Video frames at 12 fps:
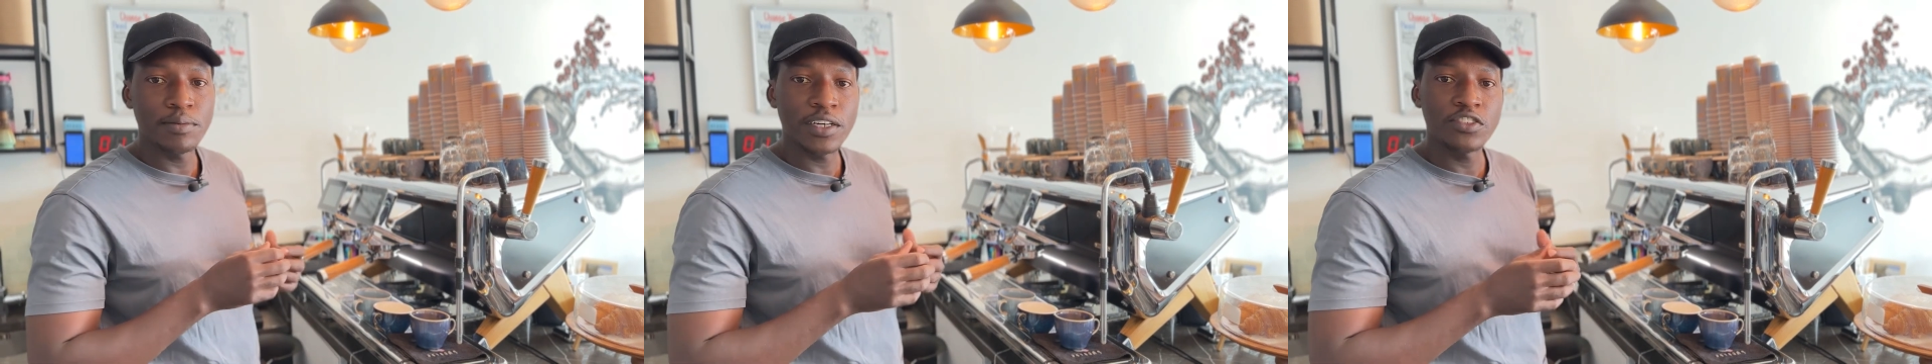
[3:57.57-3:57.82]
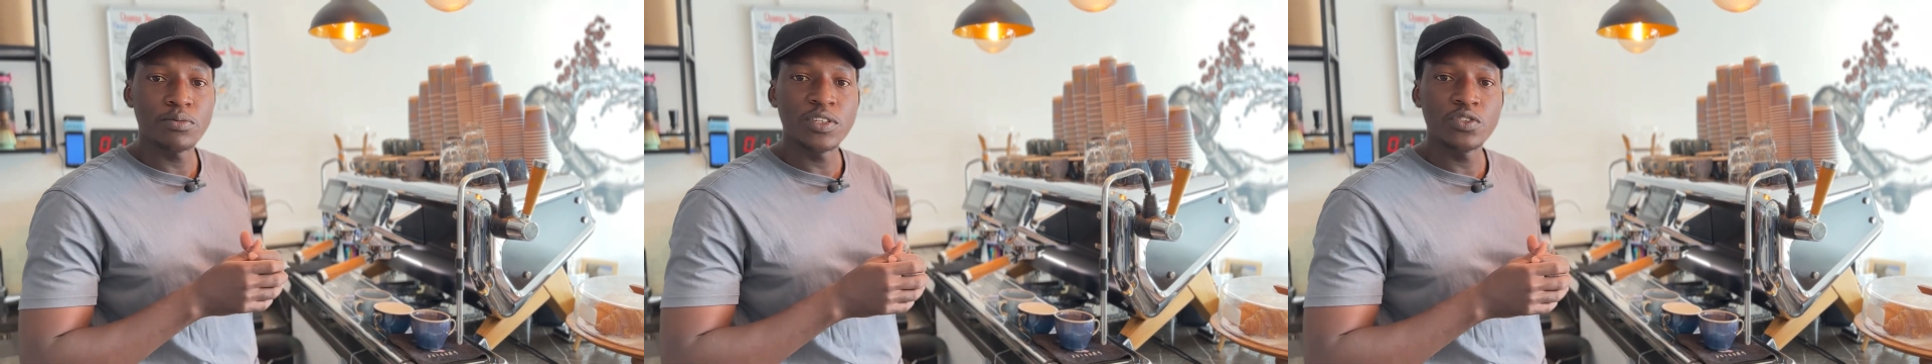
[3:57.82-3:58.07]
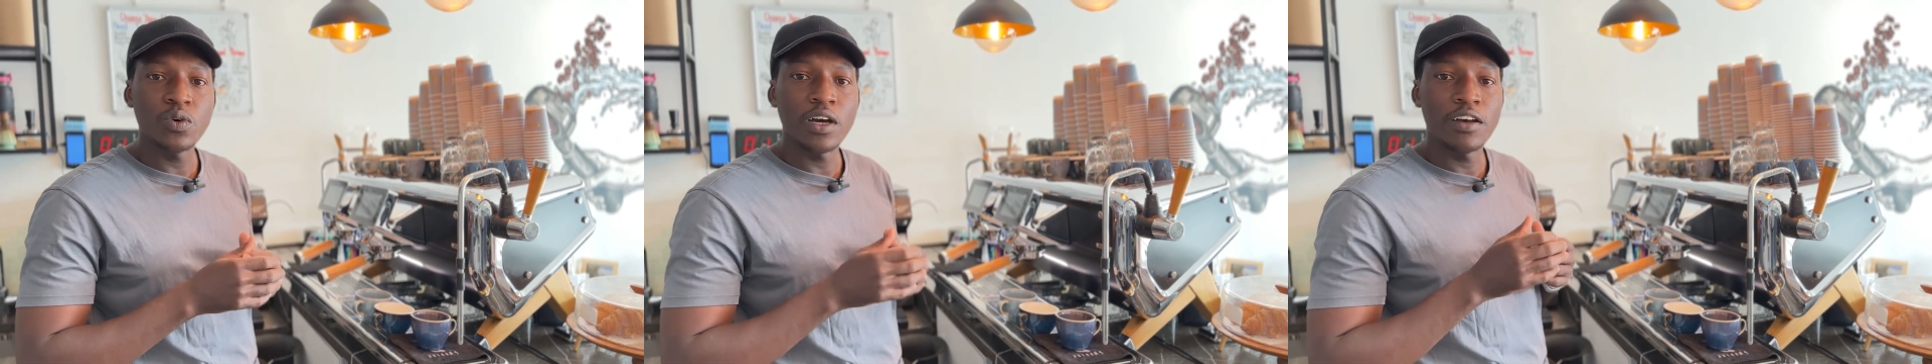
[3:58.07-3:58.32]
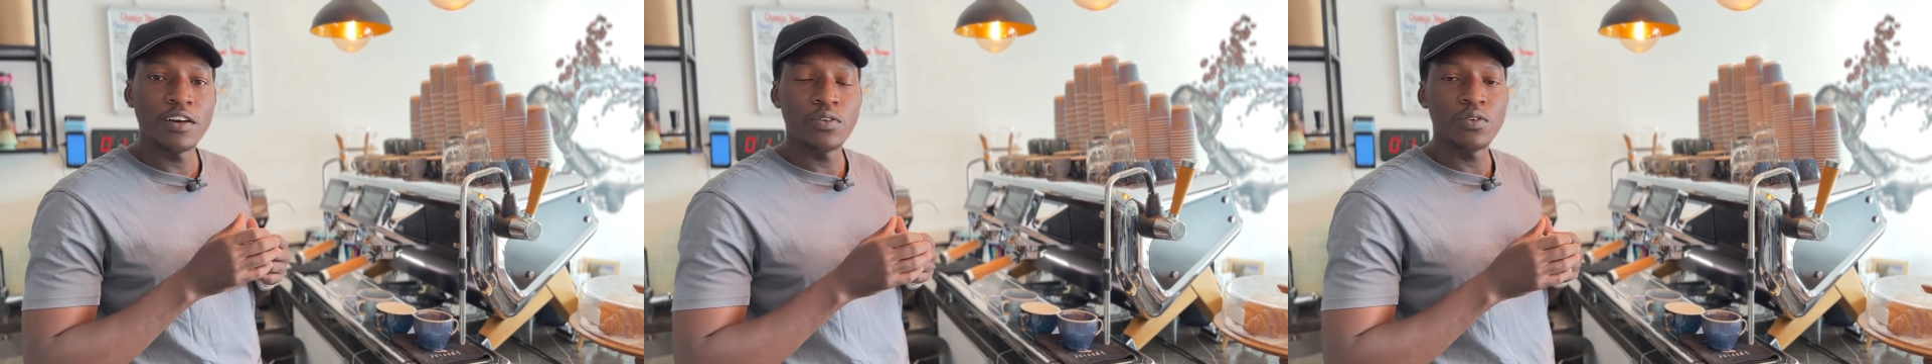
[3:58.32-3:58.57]
customers who
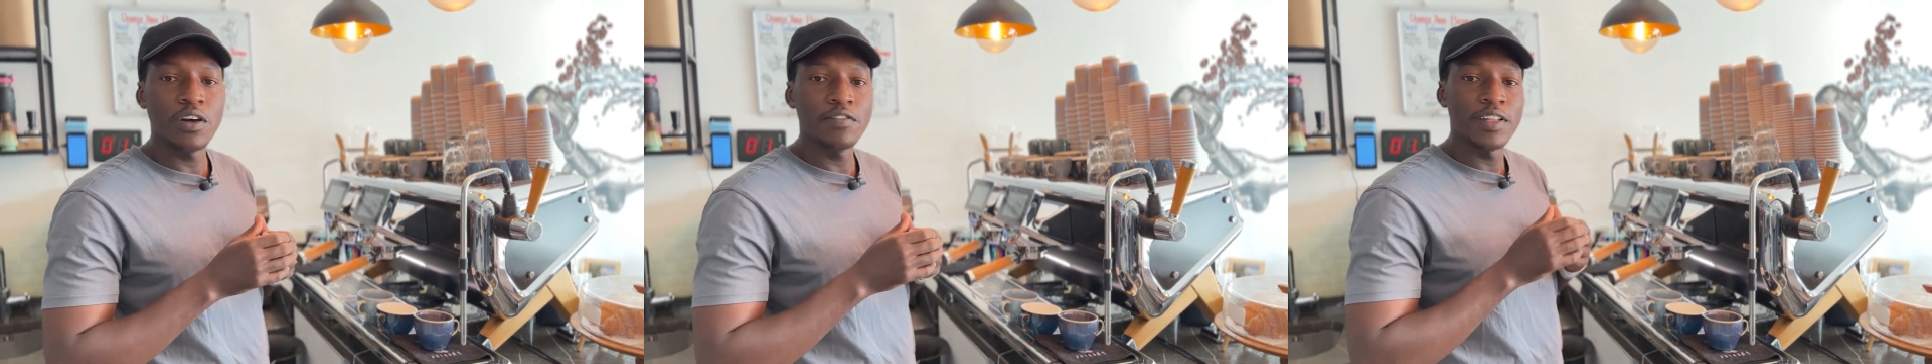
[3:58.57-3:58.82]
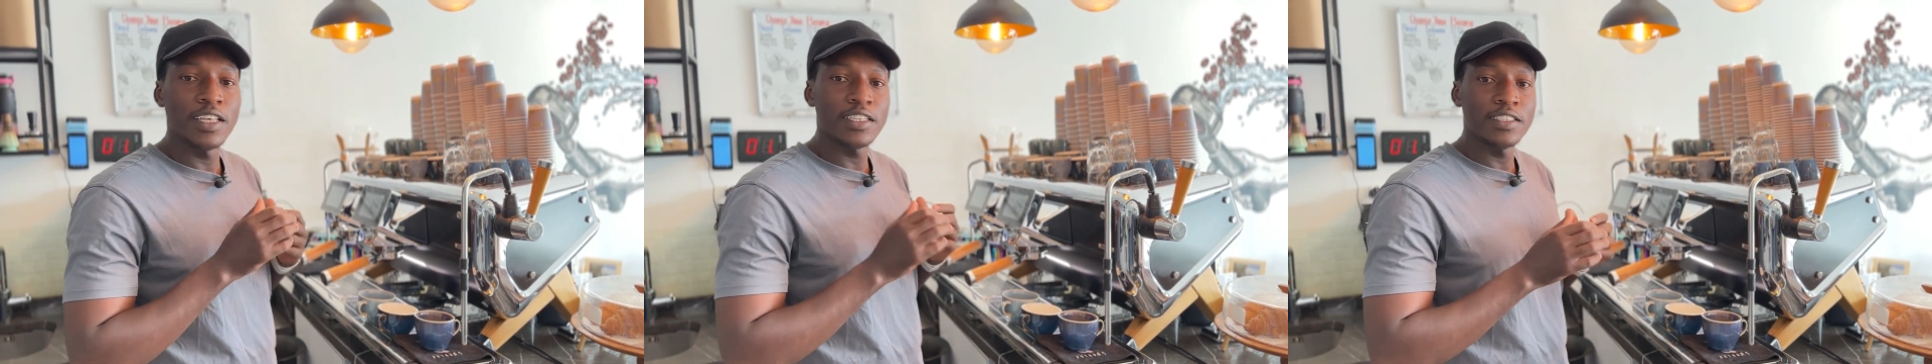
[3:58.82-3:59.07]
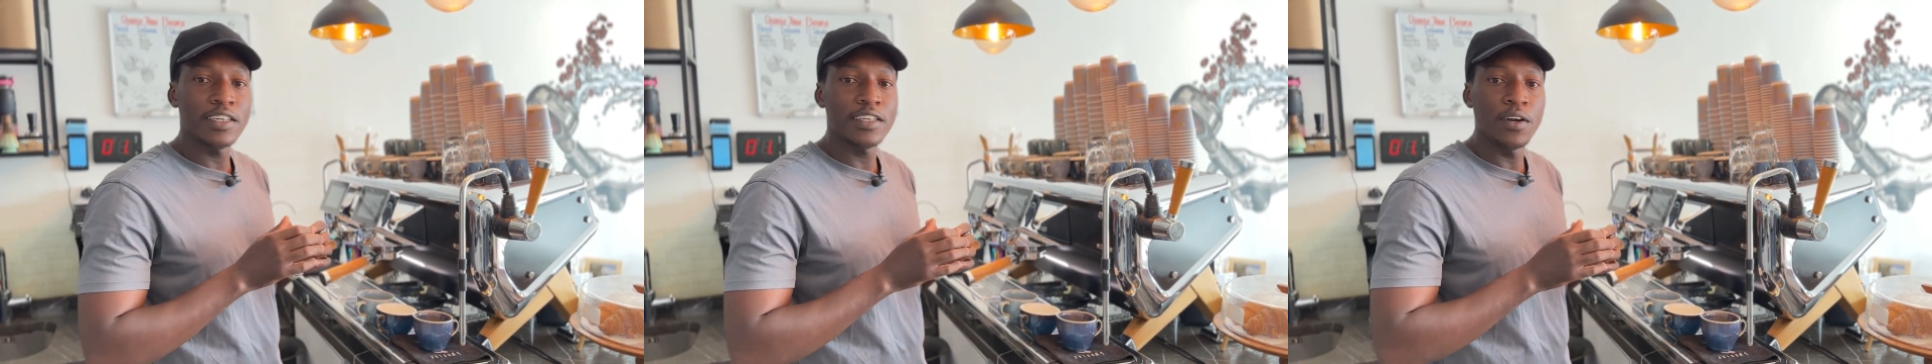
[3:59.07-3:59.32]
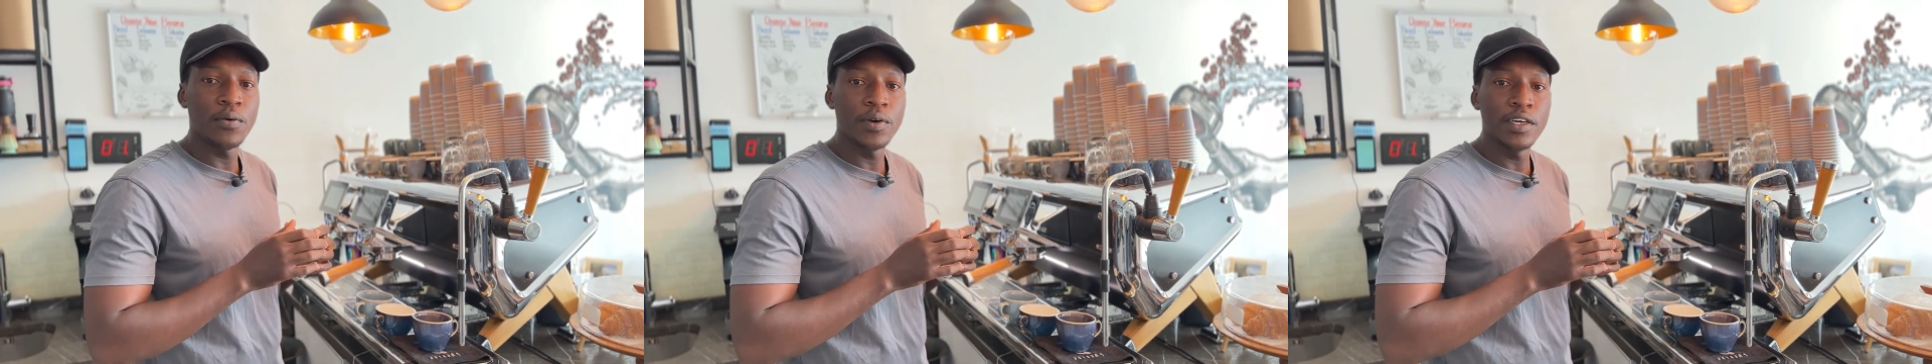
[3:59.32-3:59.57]
have like
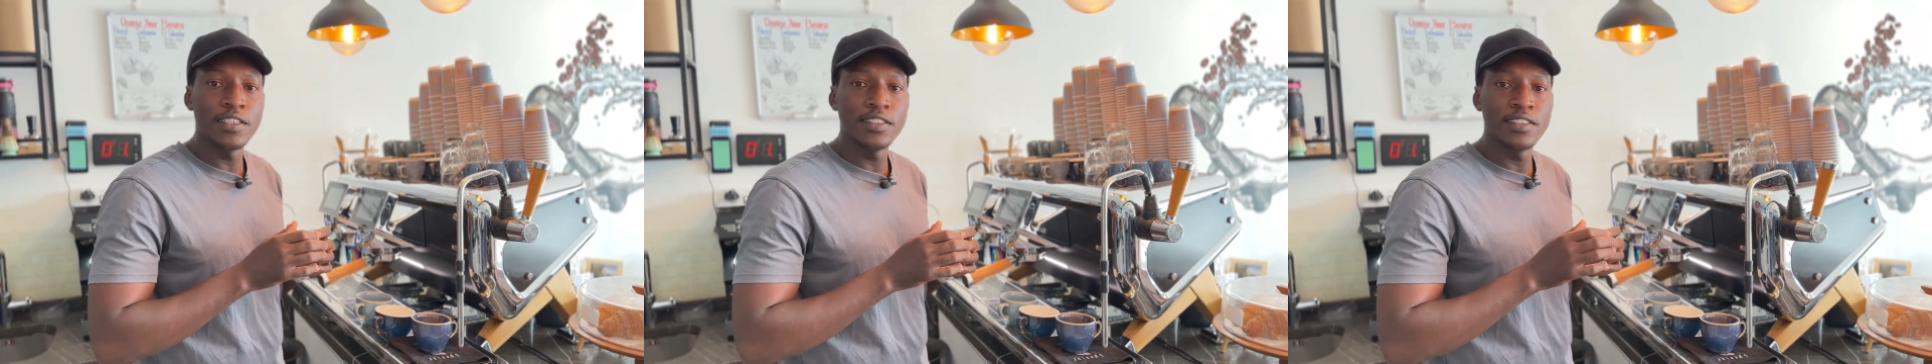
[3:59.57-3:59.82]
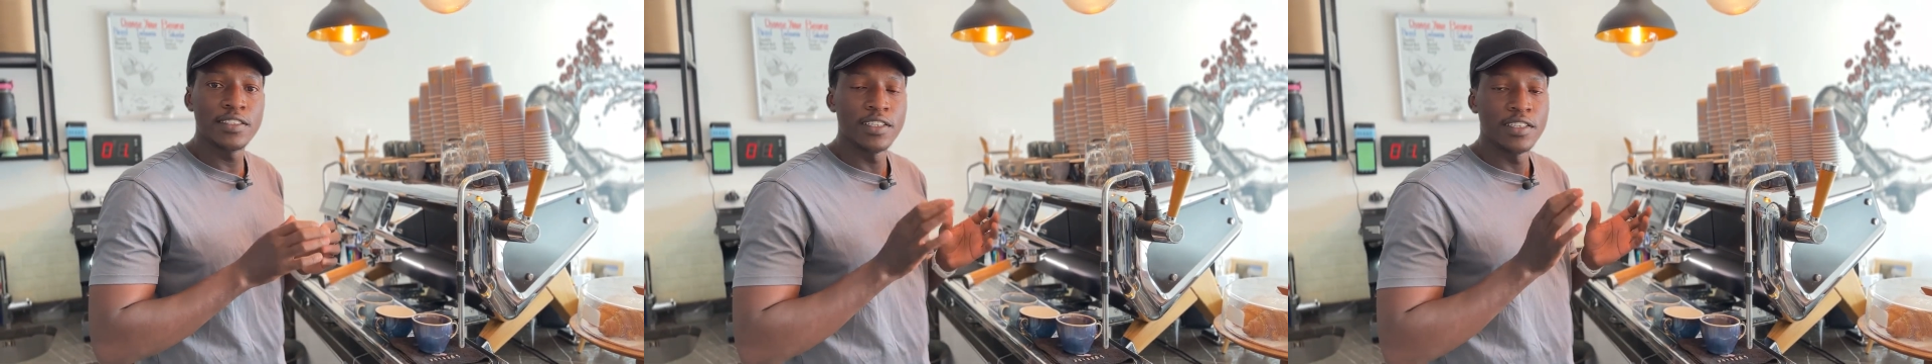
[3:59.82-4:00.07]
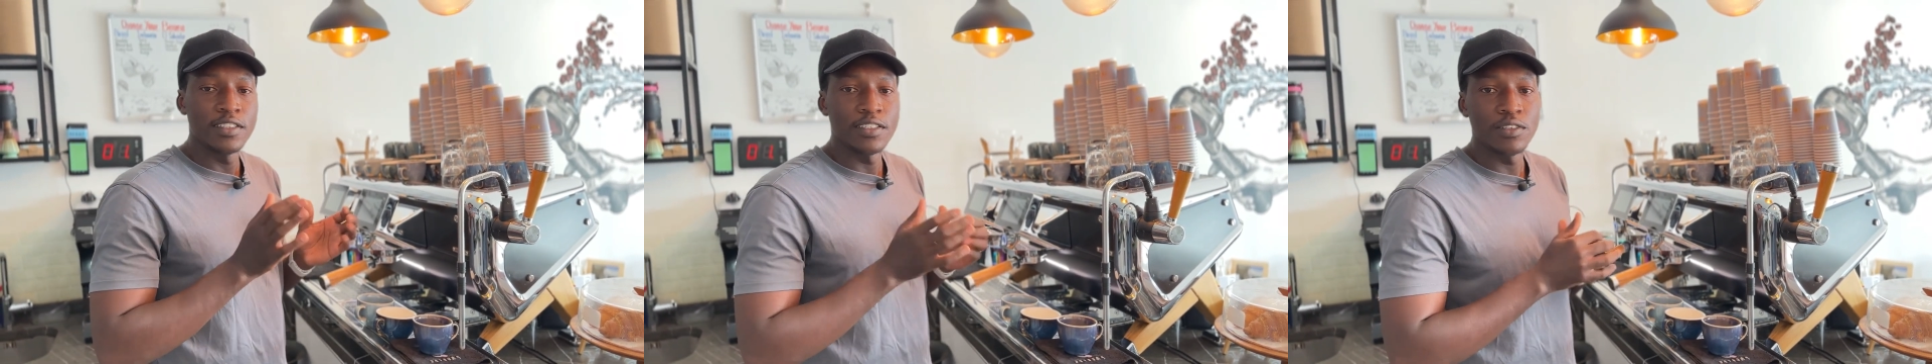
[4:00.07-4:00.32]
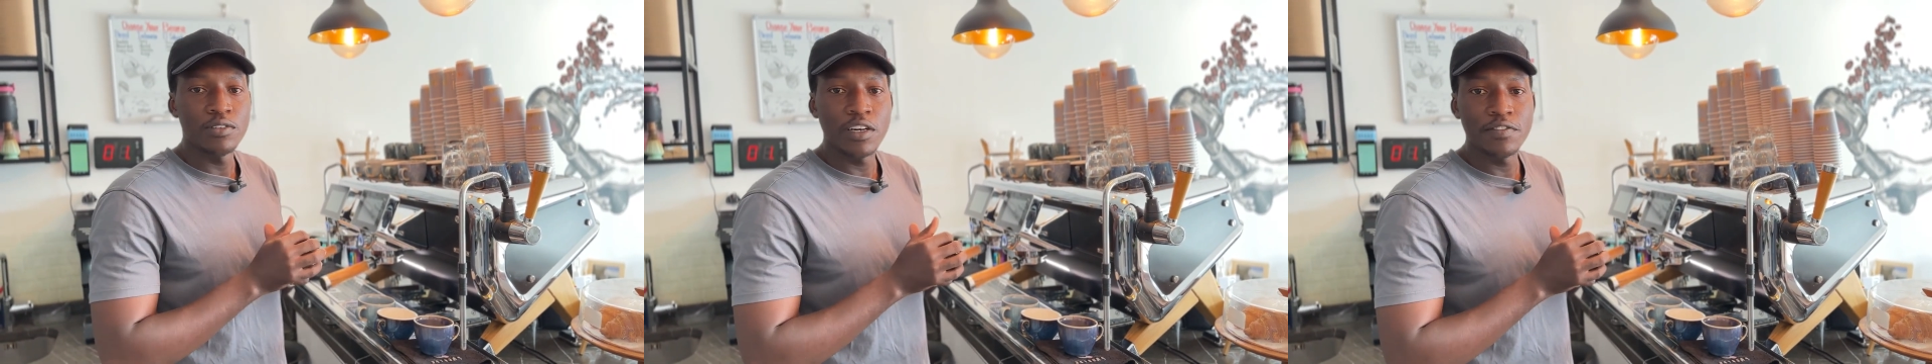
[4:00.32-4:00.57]
takeaways,
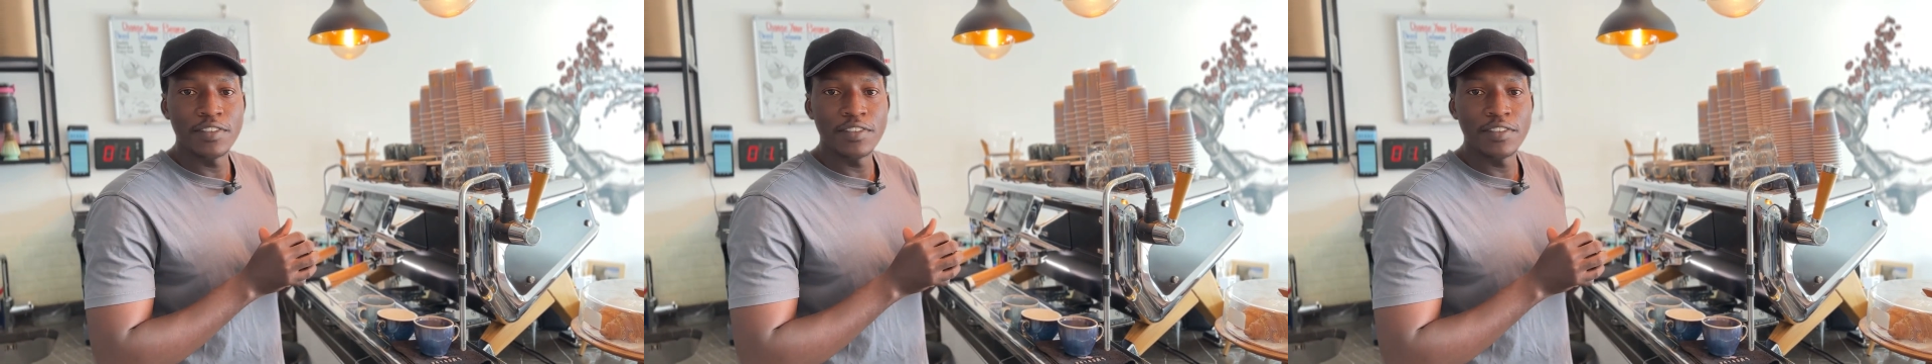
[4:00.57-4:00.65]
who have